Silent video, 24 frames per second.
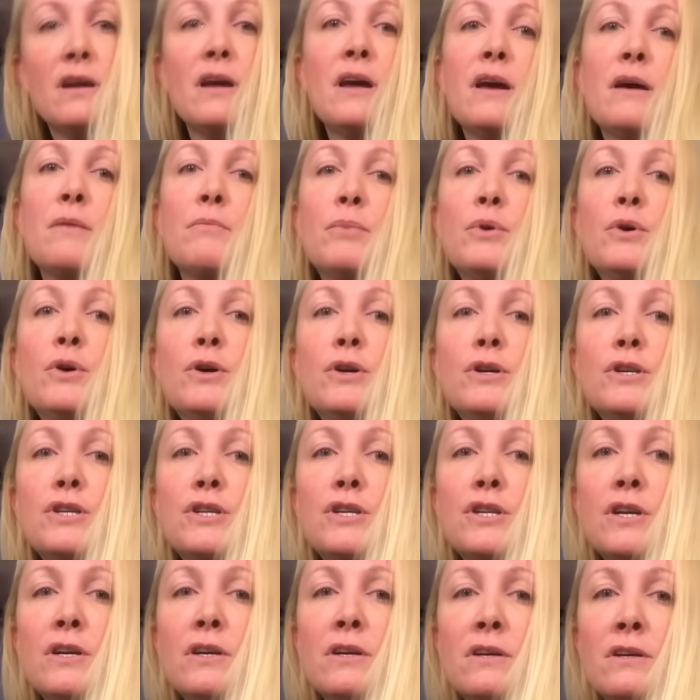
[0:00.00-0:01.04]
and
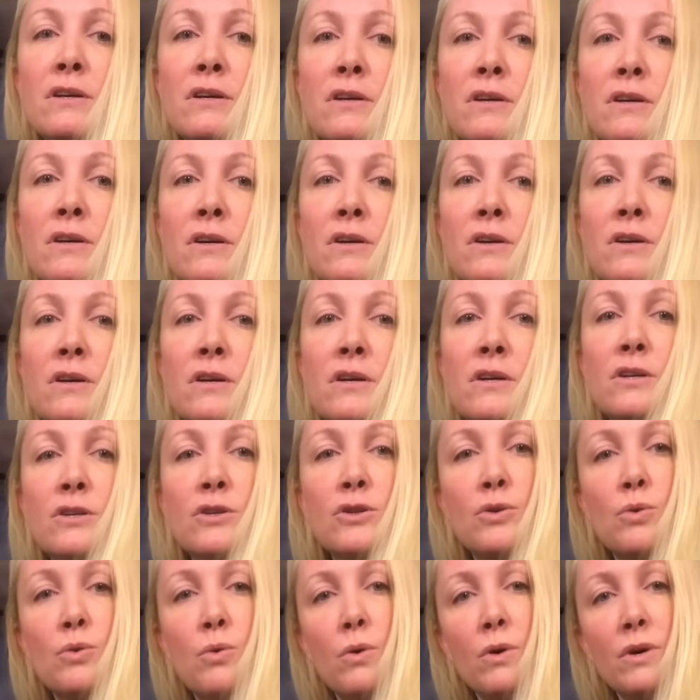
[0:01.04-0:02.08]
push
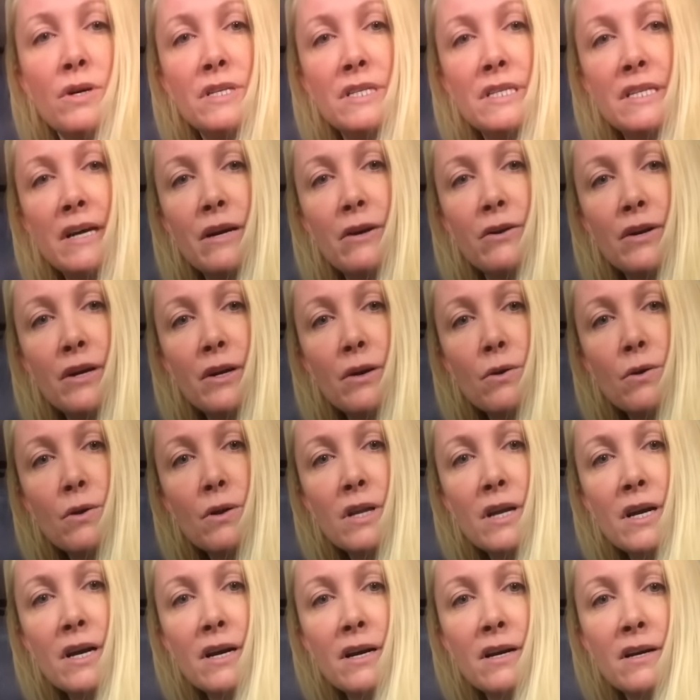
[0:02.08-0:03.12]
towards the
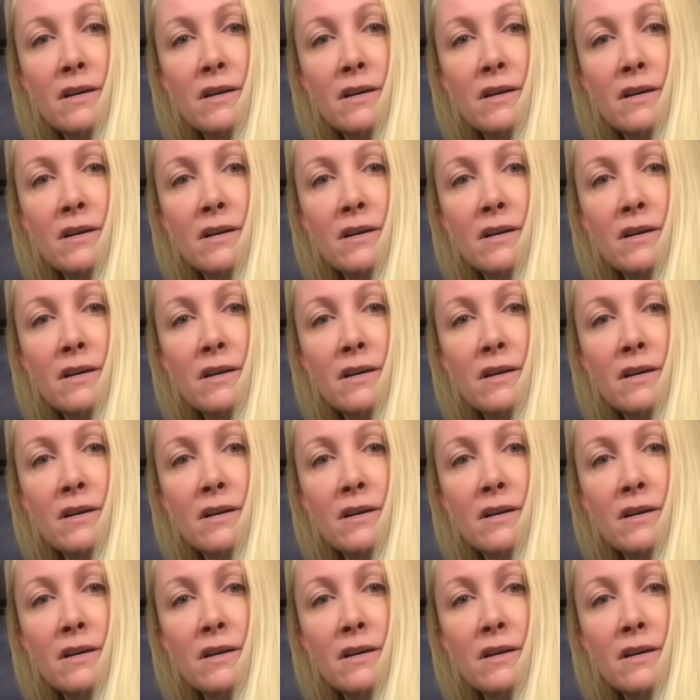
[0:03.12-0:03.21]
areola